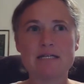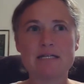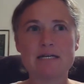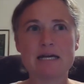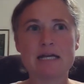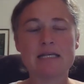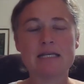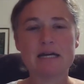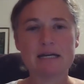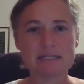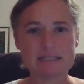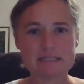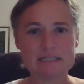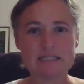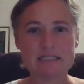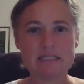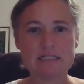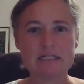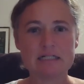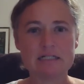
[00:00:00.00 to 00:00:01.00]
an
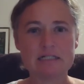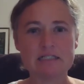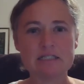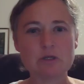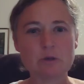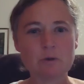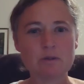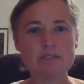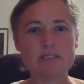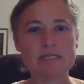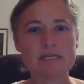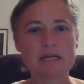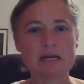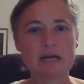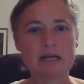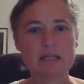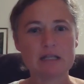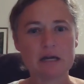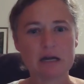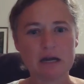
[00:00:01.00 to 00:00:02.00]
idea. So it's like
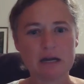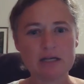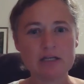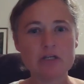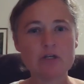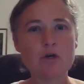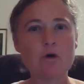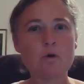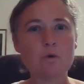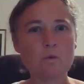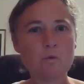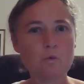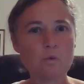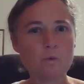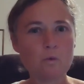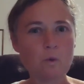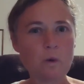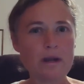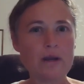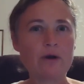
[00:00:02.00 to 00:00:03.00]
I know
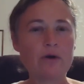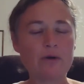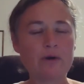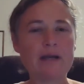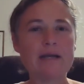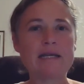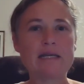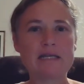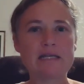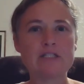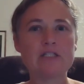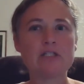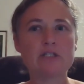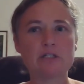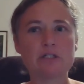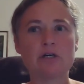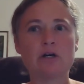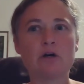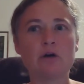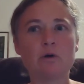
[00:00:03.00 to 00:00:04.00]
where I need to
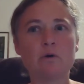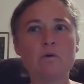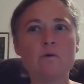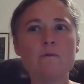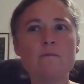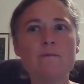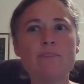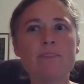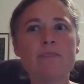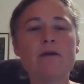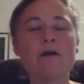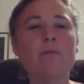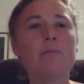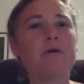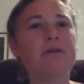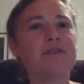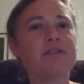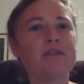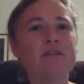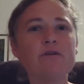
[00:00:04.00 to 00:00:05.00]
go,
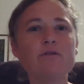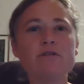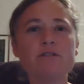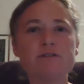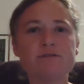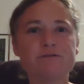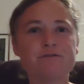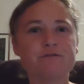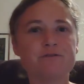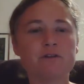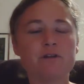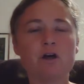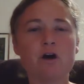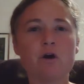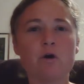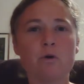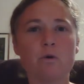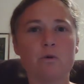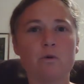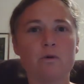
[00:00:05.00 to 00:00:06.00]
but then there's a
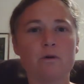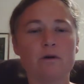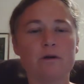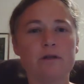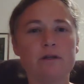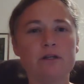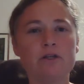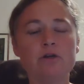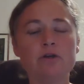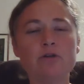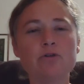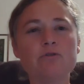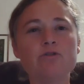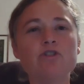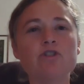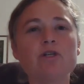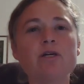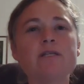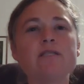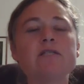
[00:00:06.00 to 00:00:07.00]
flow. You
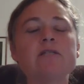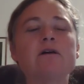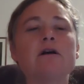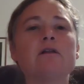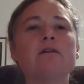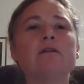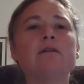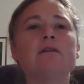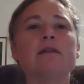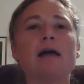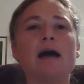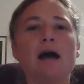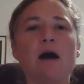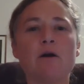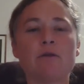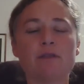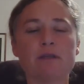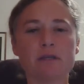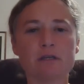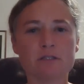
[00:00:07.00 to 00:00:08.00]
just
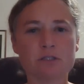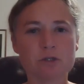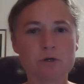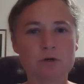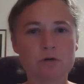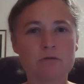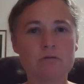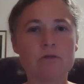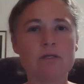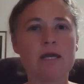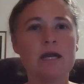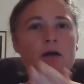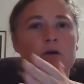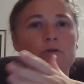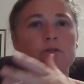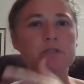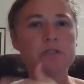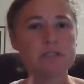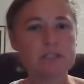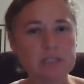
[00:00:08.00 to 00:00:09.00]
allow the eternal now
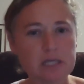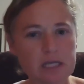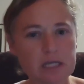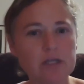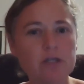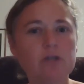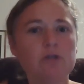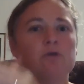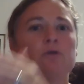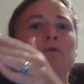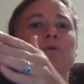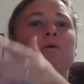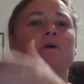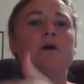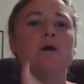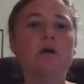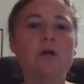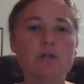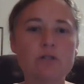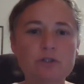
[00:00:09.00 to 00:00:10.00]
to take you
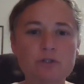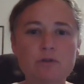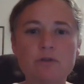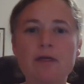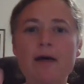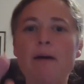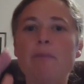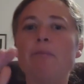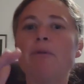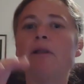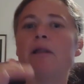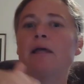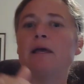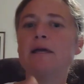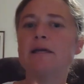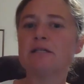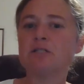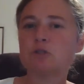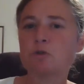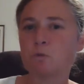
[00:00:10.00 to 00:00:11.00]
to that
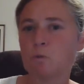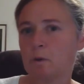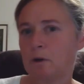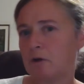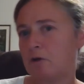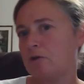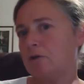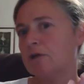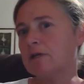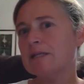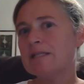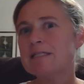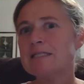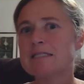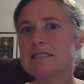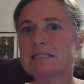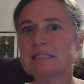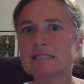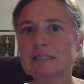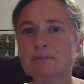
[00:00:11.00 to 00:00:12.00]
place, or where you're going to
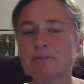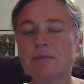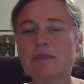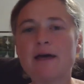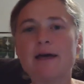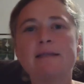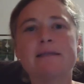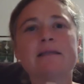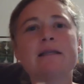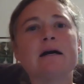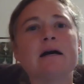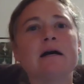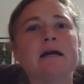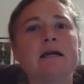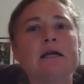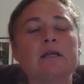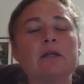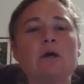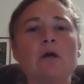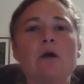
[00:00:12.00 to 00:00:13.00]
sleep that
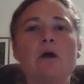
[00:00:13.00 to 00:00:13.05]
night,